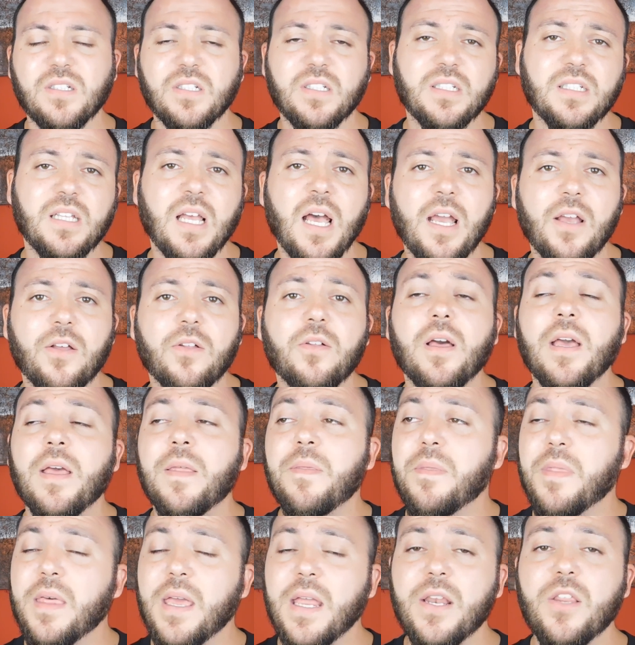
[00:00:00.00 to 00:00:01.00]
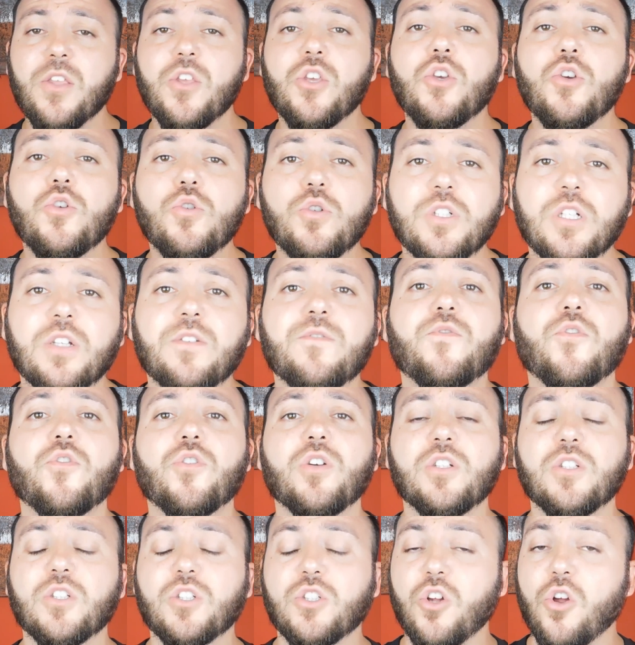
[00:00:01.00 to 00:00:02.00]
style and then use it for
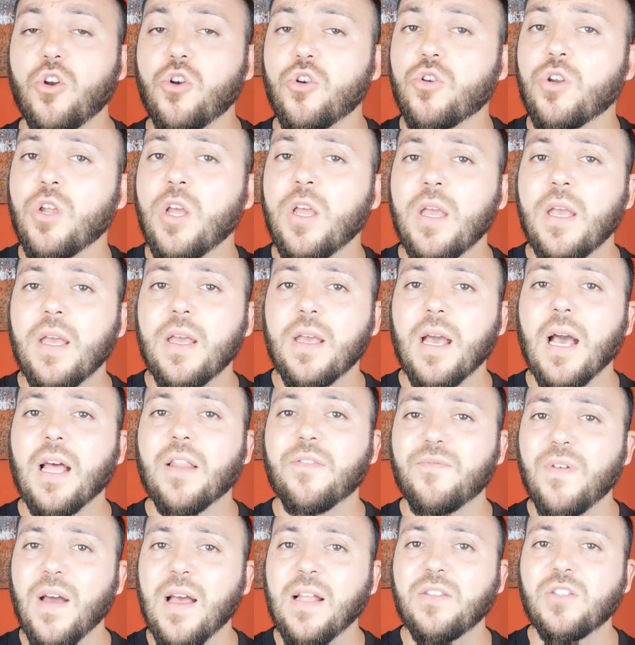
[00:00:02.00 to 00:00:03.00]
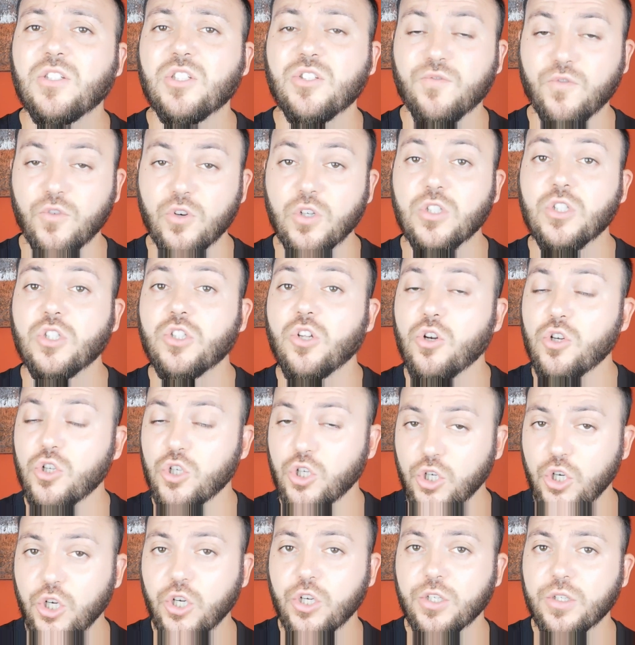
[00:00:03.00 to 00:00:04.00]
its own advantage, for its own
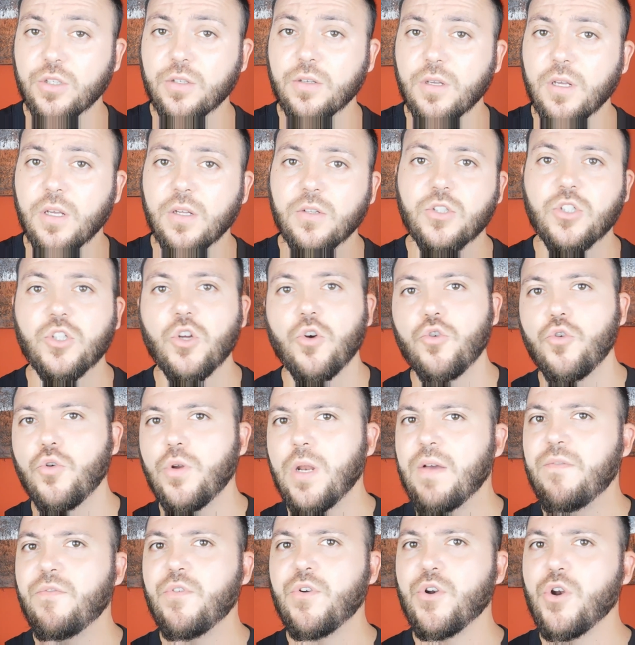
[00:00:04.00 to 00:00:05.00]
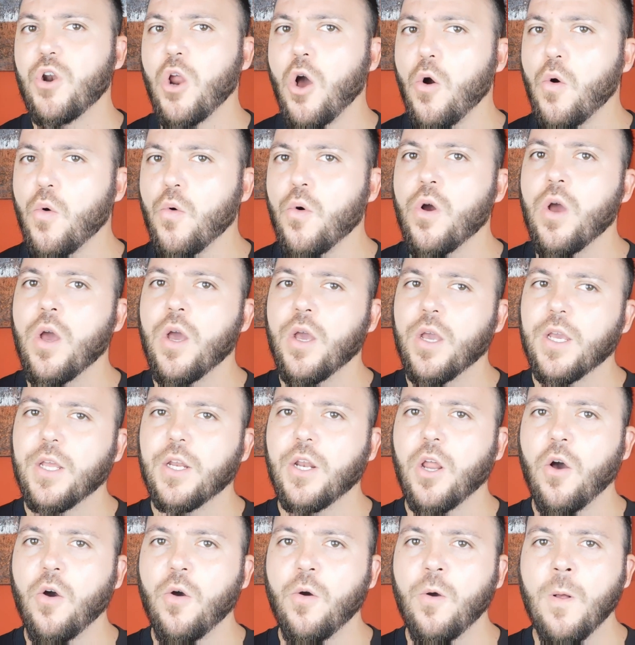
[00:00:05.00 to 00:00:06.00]
good. So you never know, you
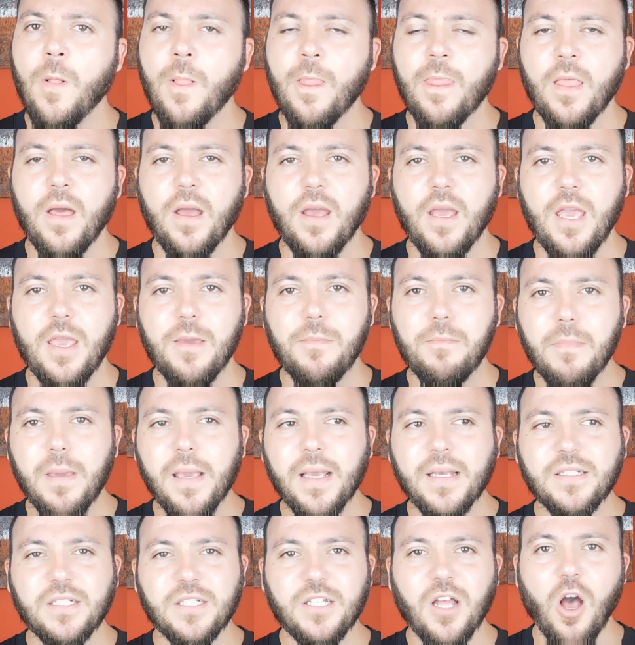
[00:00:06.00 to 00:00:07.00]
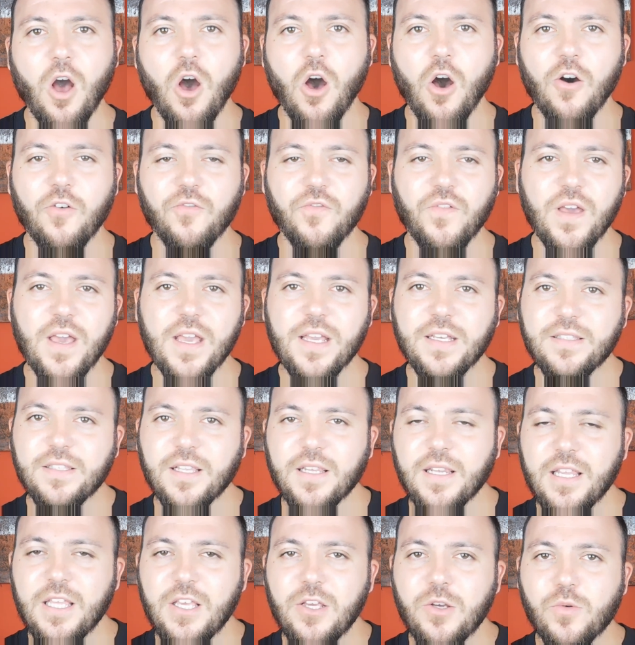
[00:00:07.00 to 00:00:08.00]
know, a mix of a
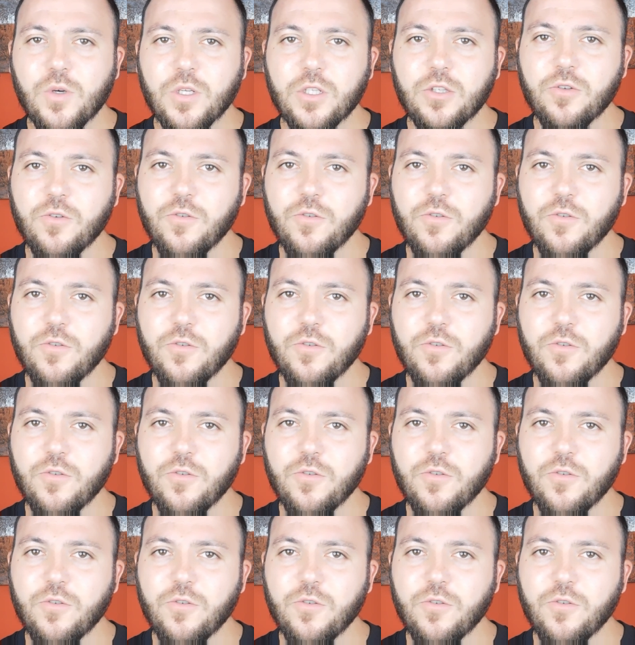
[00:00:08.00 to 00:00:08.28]
delinquent